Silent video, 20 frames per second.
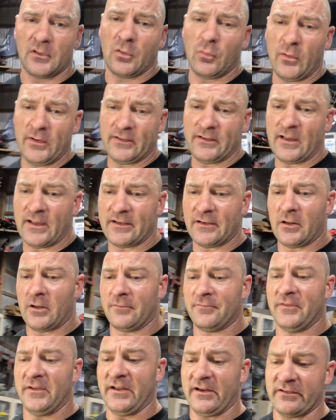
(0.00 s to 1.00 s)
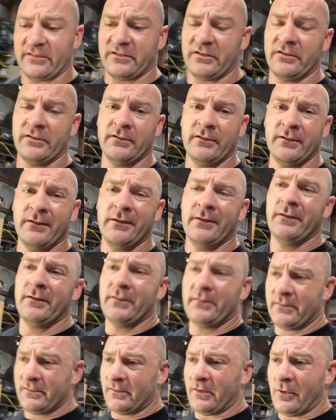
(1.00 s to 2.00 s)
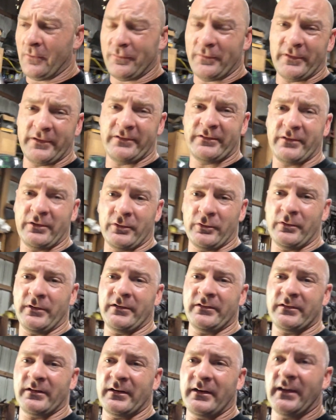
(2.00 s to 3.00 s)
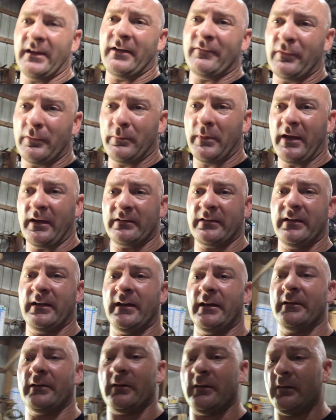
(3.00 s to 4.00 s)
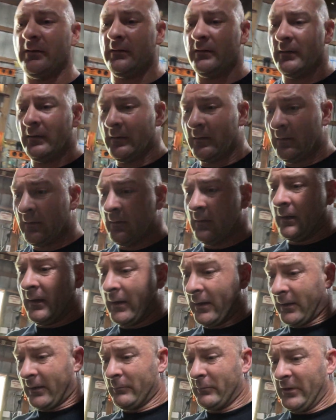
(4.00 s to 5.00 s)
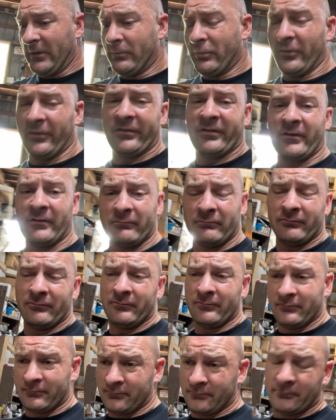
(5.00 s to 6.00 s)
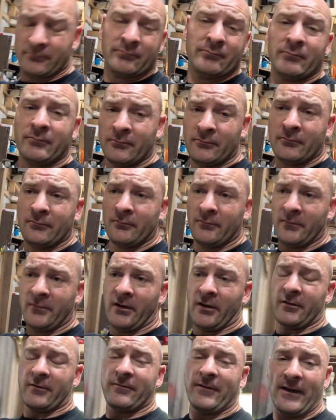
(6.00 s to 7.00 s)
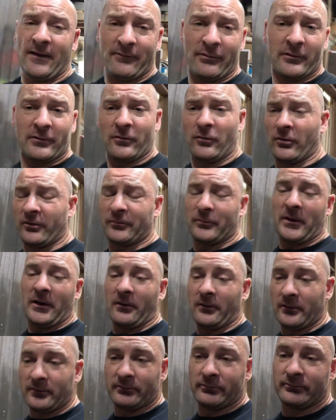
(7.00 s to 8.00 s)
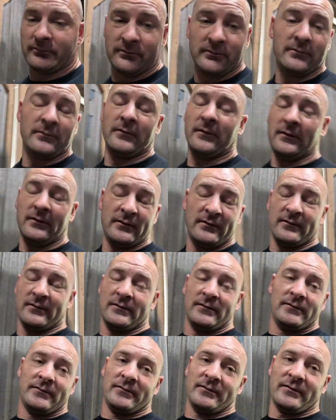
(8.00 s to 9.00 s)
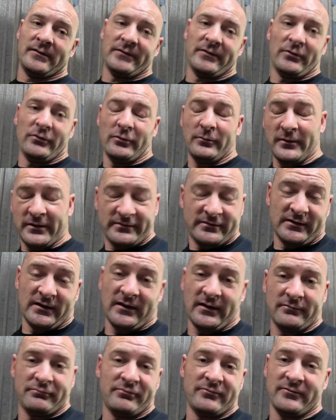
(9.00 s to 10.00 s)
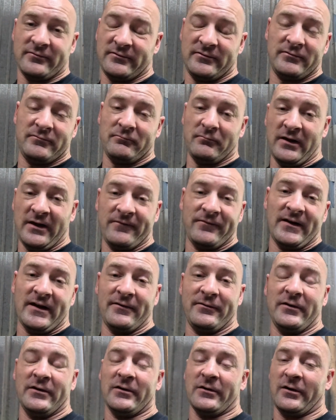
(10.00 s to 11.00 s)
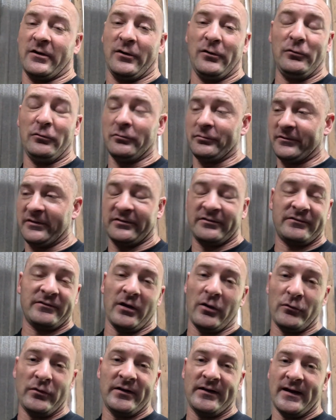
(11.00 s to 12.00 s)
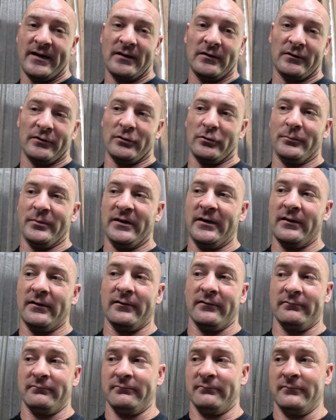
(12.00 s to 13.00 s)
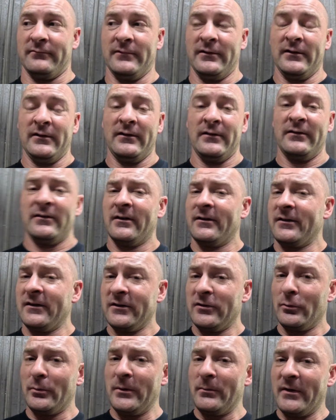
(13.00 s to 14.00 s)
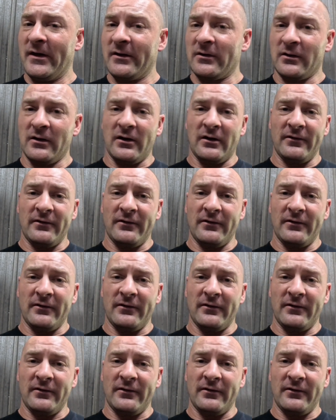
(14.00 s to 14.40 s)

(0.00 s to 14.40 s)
went and got it all fixed. Hopefully soon he's going to have it back together and be pushing another 500 horsepower. I told him, I said, make 500, cool, just tone it down a little bit and I think you'll be better